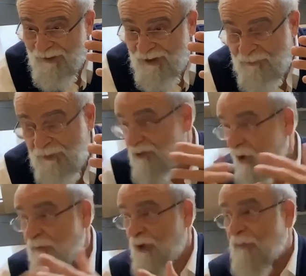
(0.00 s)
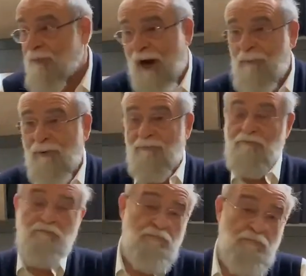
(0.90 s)
And the Gemara says, oh, no problem.
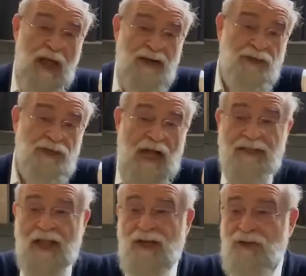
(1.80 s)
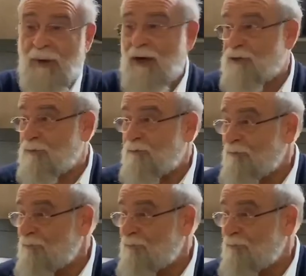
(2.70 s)
Mass did not take space.